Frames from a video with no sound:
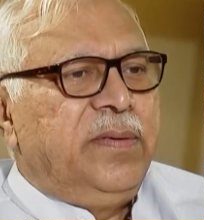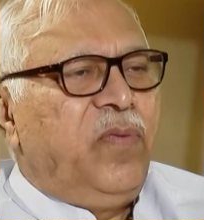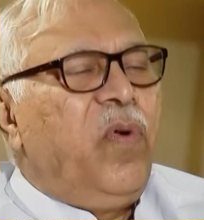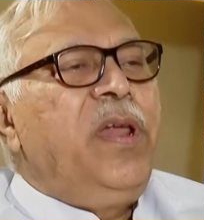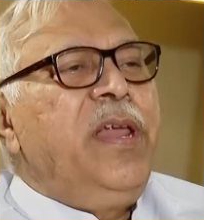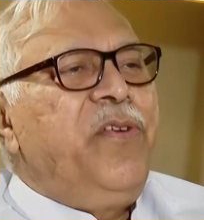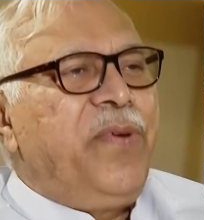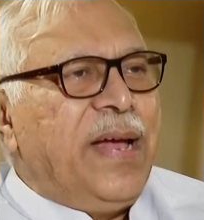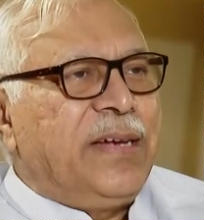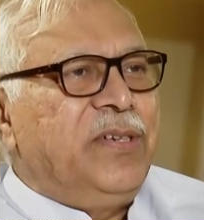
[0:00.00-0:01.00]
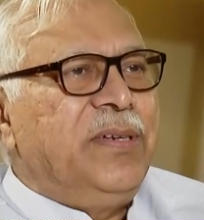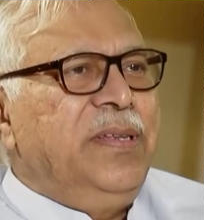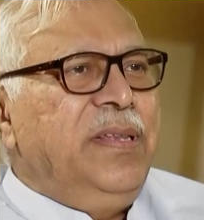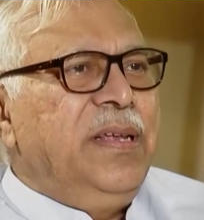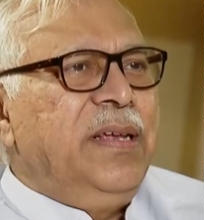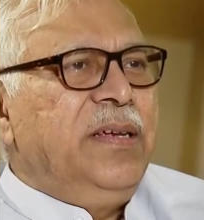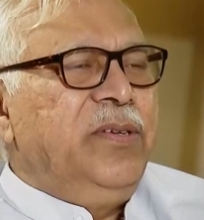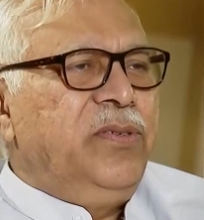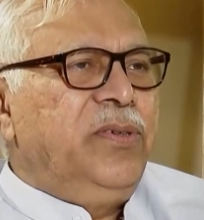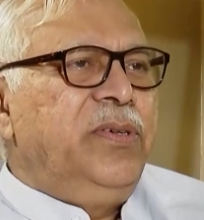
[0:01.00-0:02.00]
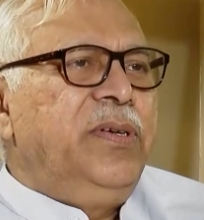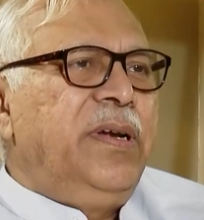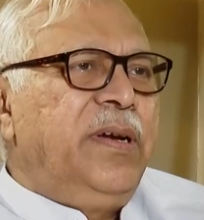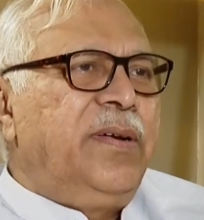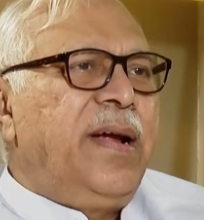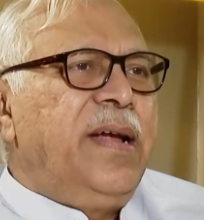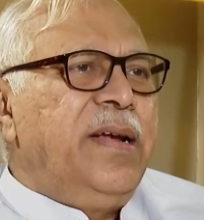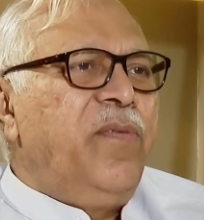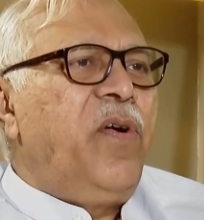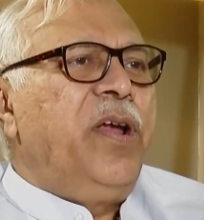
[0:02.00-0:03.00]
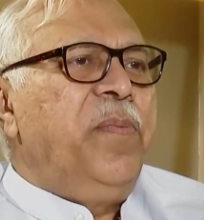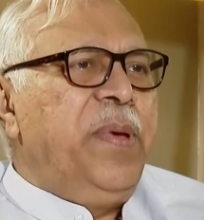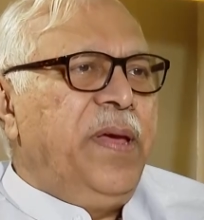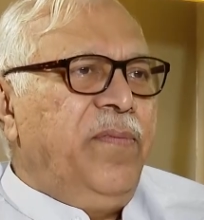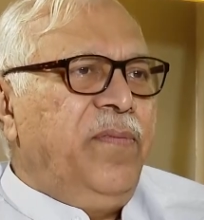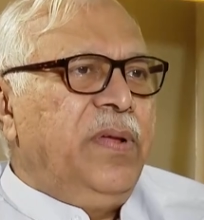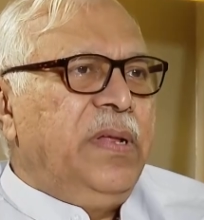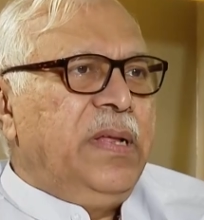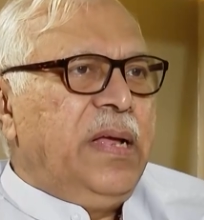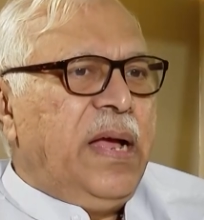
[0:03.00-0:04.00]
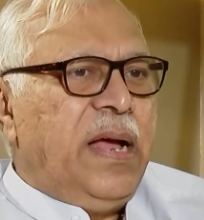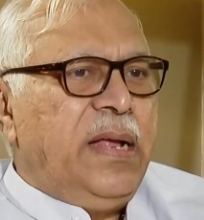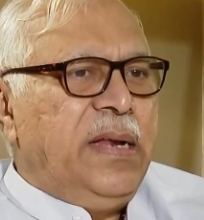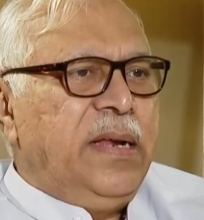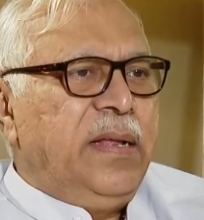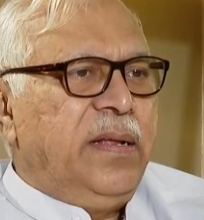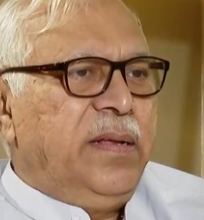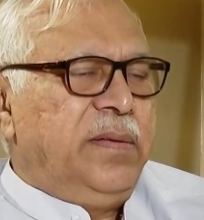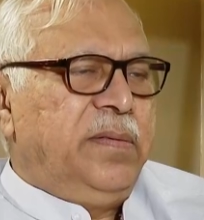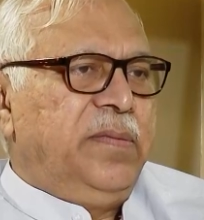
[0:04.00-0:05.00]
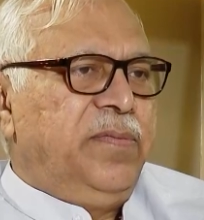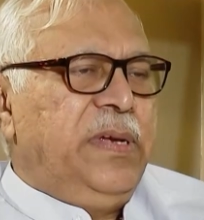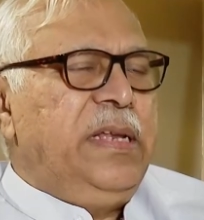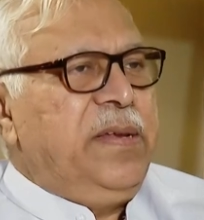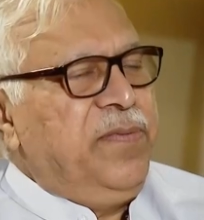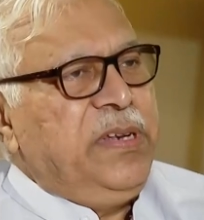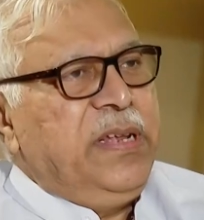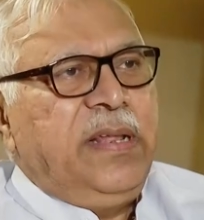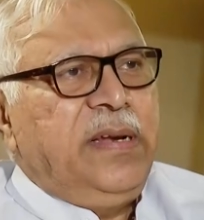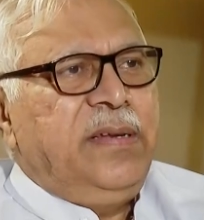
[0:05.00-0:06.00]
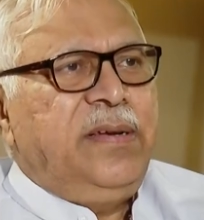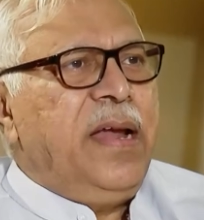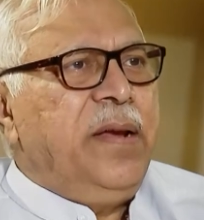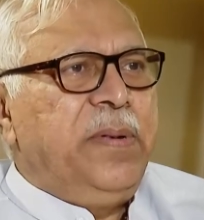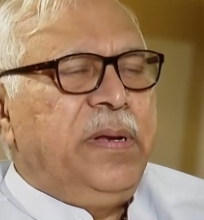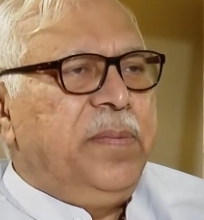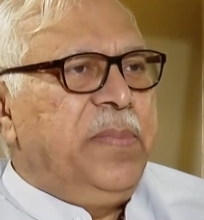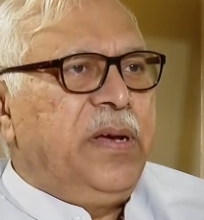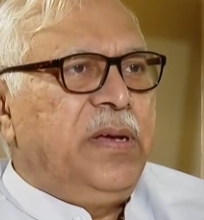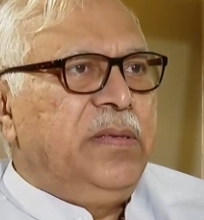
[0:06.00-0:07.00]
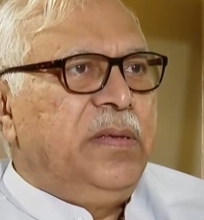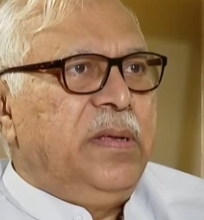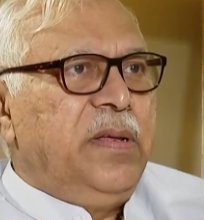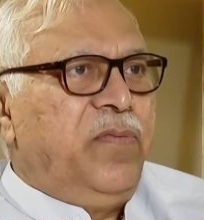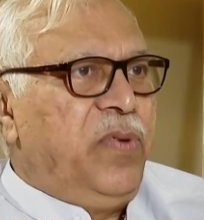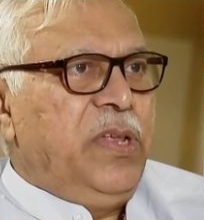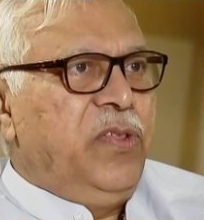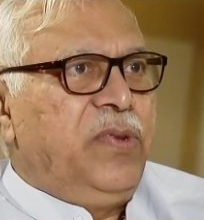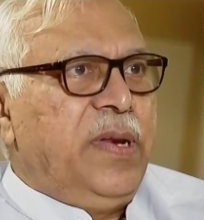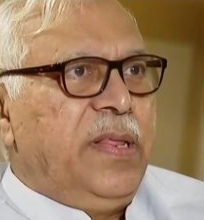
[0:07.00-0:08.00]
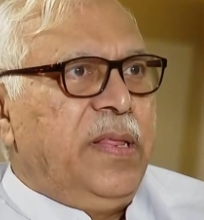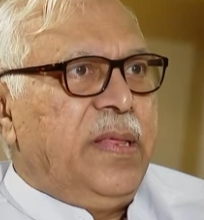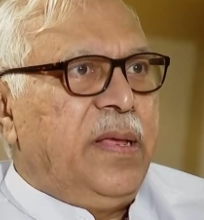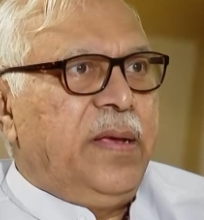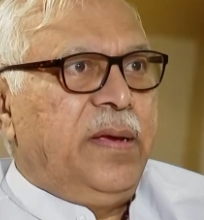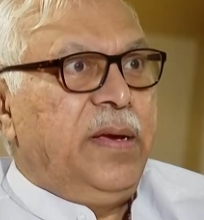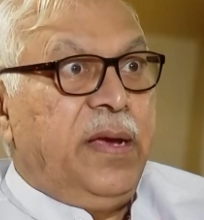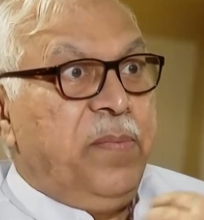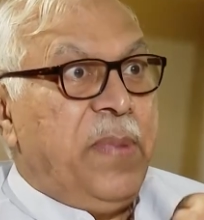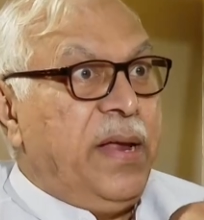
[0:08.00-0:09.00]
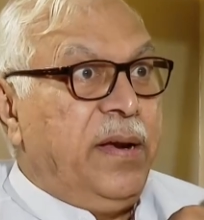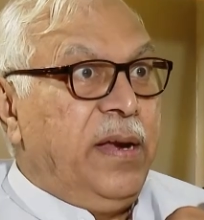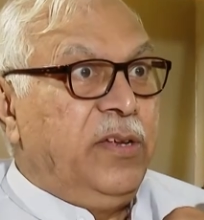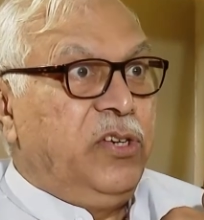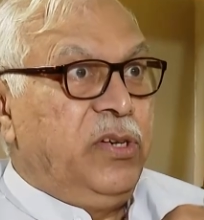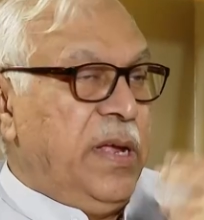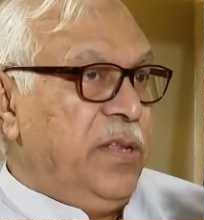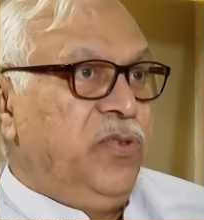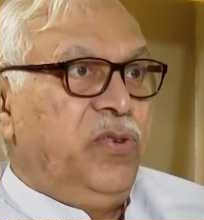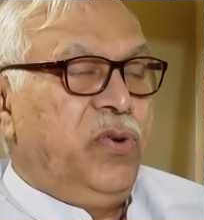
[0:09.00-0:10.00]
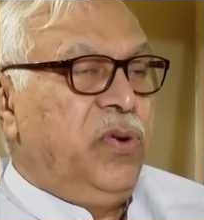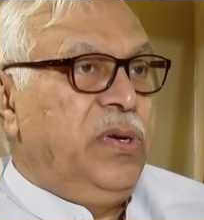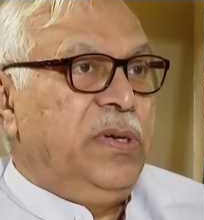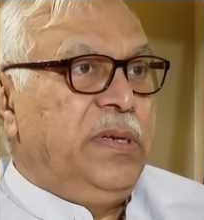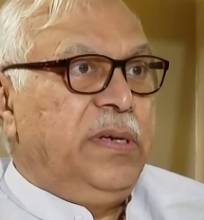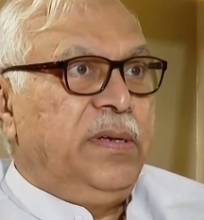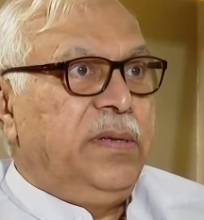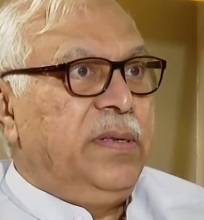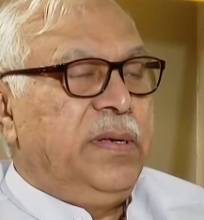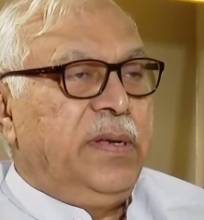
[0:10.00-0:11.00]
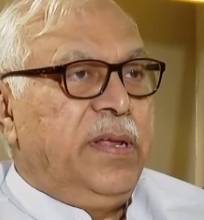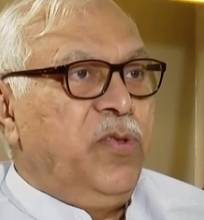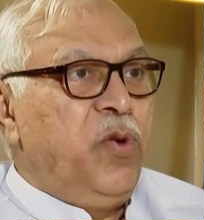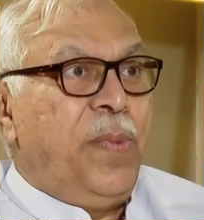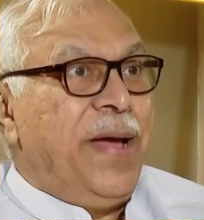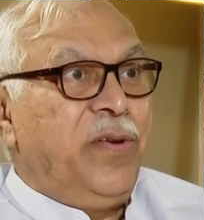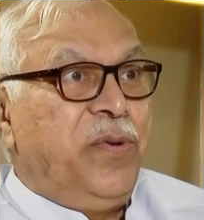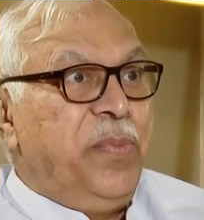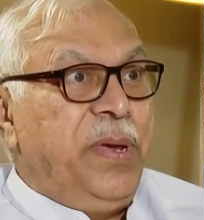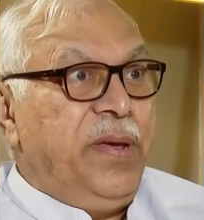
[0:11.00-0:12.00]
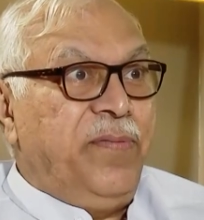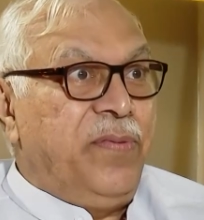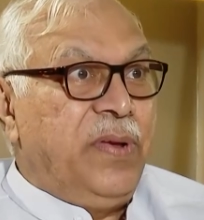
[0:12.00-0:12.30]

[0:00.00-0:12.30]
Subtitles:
voluntary action should try and avoid beef, and which is understandable because, for instance, in my religion, as you know, there is no ban on beef,